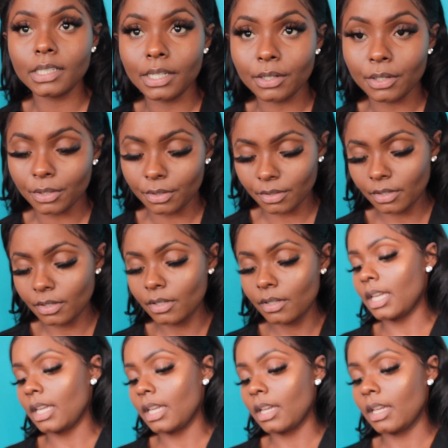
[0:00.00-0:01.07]
dinner,
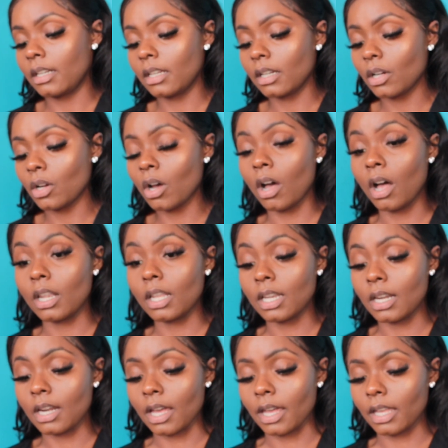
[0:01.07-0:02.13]
and call it
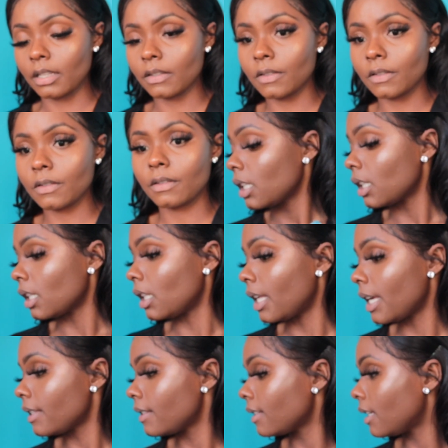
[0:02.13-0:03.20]
a night.
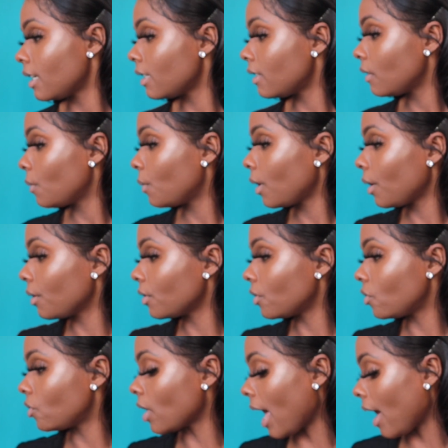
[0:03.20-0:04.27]
Let's get to work,
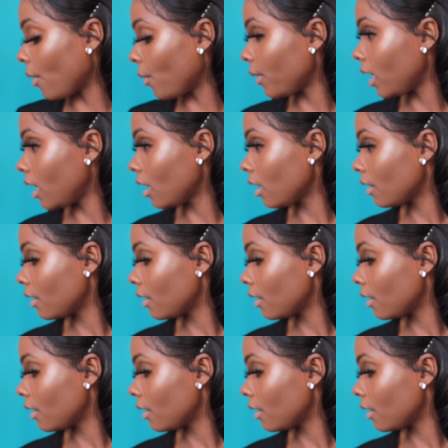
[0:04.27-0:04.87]
shall we?